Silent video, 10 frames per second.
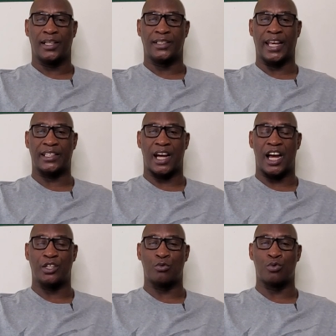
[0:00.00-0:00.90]
dead
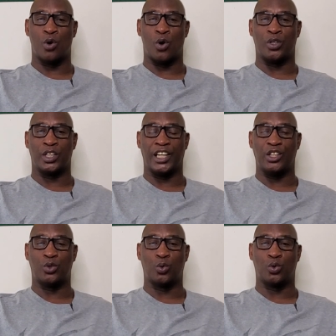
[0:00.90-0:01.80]
on the road
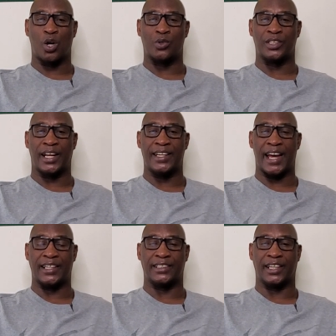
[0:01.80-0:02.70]
in
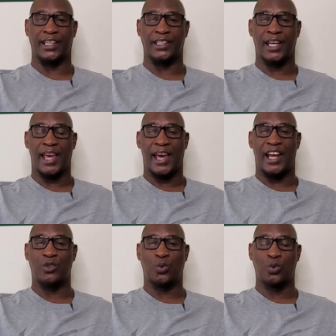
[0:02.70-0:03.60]
2019
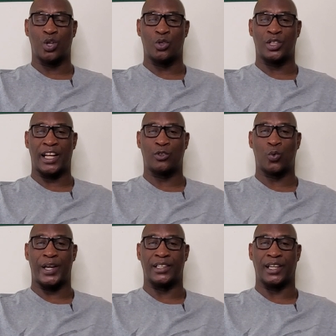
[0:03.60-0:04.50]
and
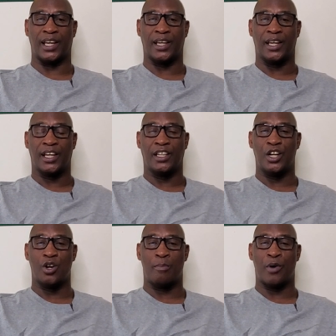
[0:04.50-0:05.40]
2020 the
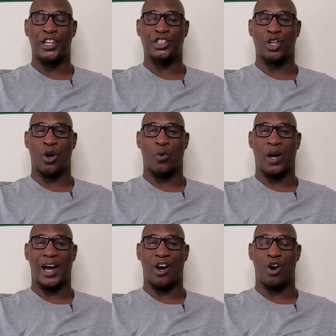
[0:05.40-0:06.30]
number is now
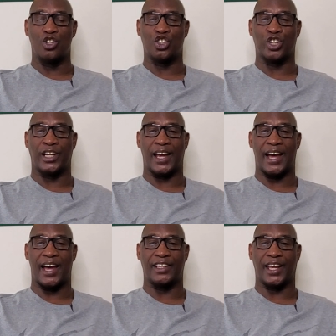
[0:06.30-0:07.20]

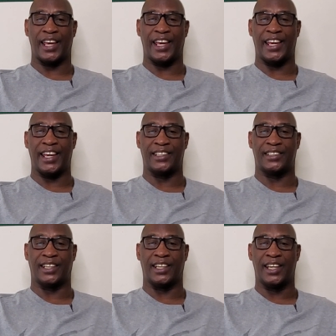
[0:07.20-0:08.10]

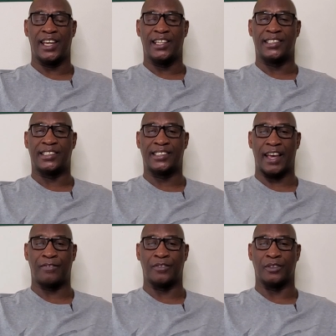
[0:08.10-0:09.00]

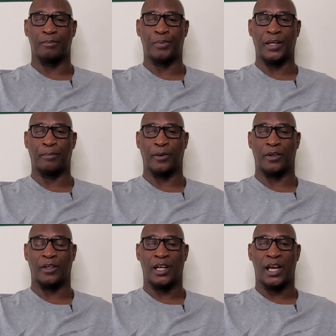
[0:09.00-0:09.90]
187
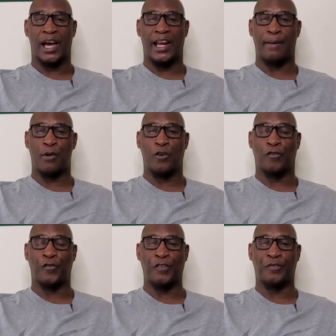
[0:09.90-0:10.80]
people and about
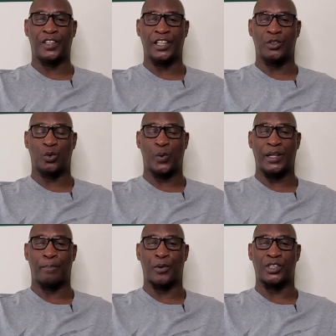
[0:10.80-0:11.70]
15 to
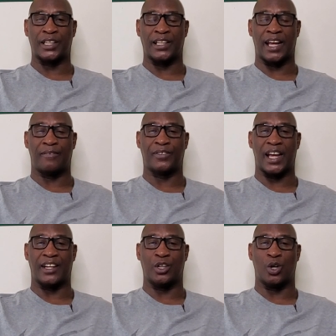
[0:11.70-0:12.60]
20 percent of
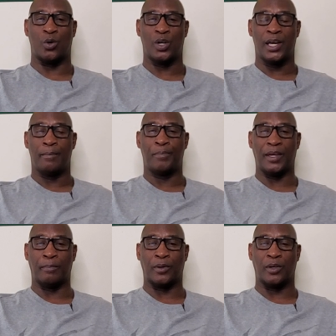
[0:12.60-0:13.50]
that now
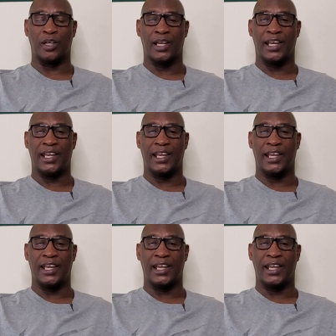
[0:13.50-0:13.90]
people